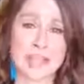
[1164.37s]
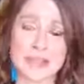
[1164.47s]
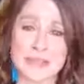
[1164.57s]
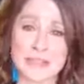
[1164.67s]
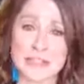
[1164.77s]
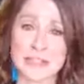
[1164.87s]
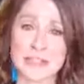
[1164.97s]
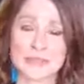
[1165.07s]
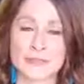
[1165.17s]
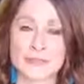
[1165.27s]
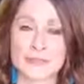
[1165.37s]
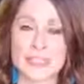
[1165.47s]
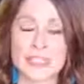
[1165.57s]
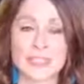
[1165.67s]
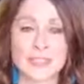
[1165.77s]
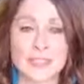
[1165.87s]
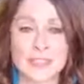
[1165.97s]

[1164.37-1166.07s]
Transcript: ever done for me,